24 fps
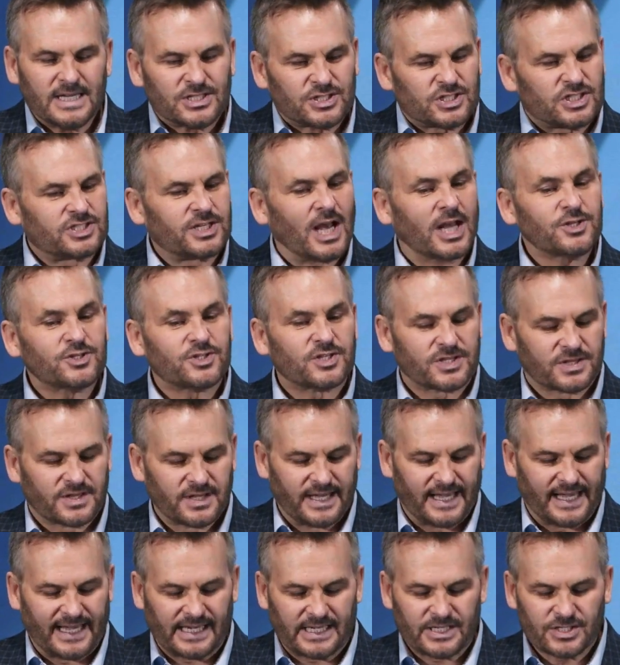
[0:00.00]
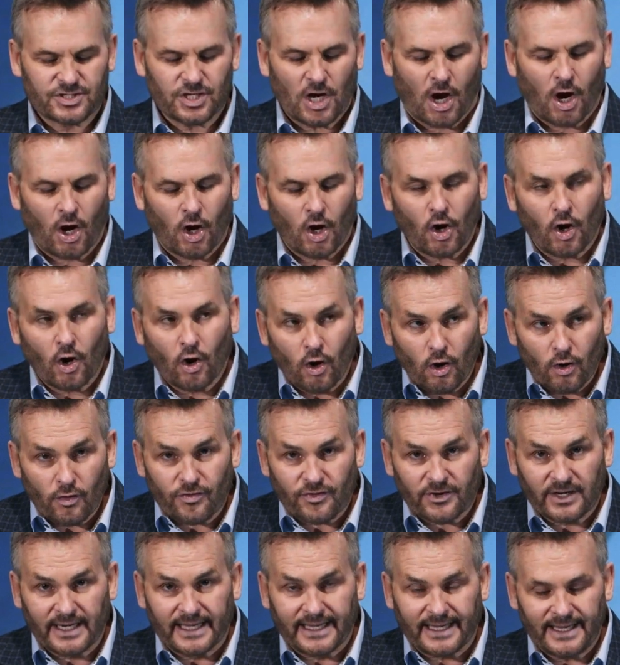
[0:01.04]
Such things are
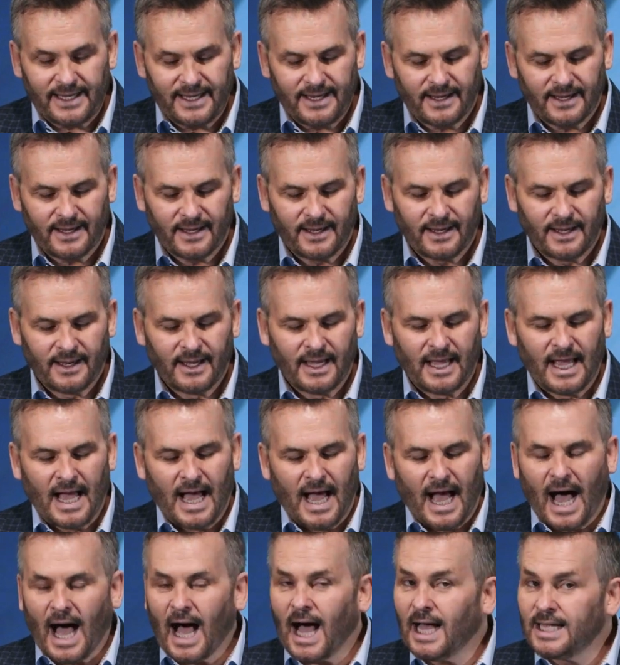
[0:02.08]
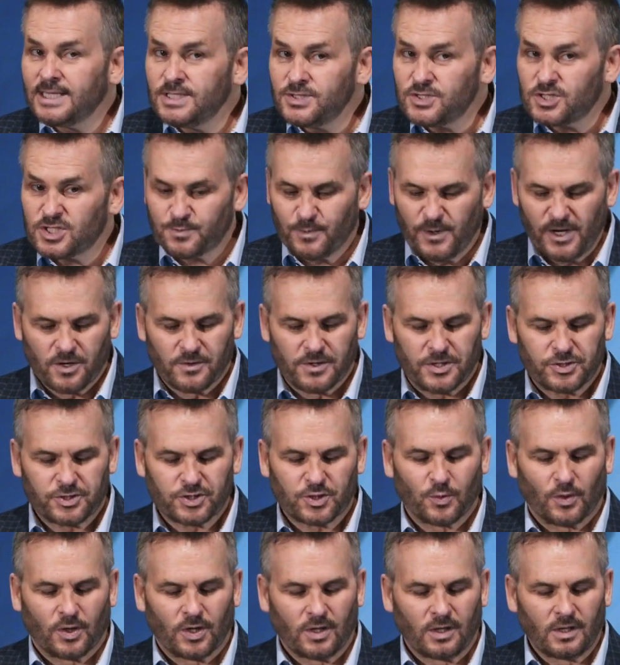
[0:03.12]
earthly,
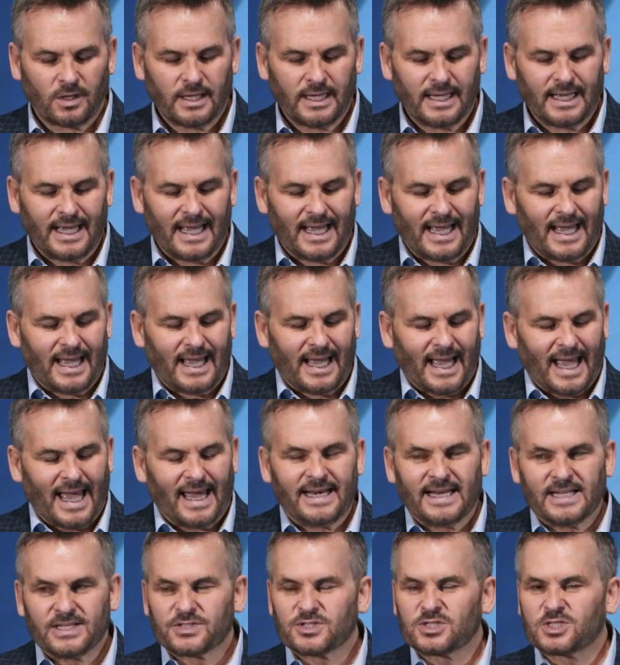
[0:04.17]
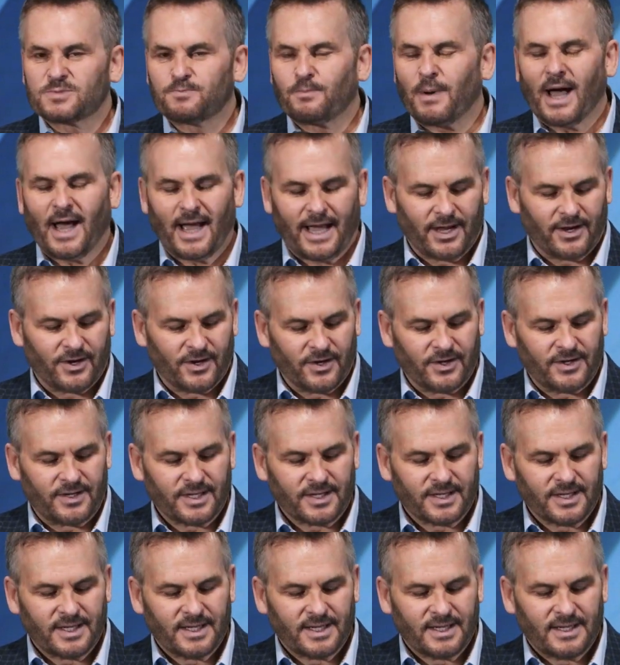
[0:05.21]
unspiritual, and
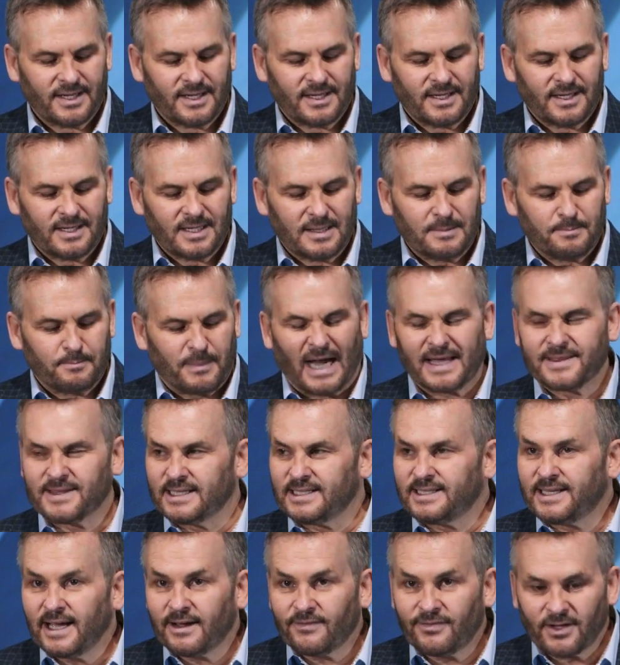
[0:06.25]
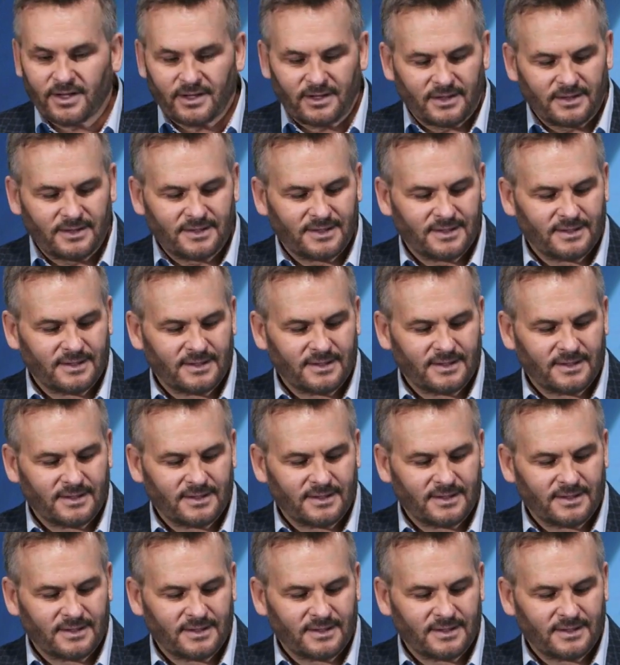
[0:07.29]
inspired by the devil.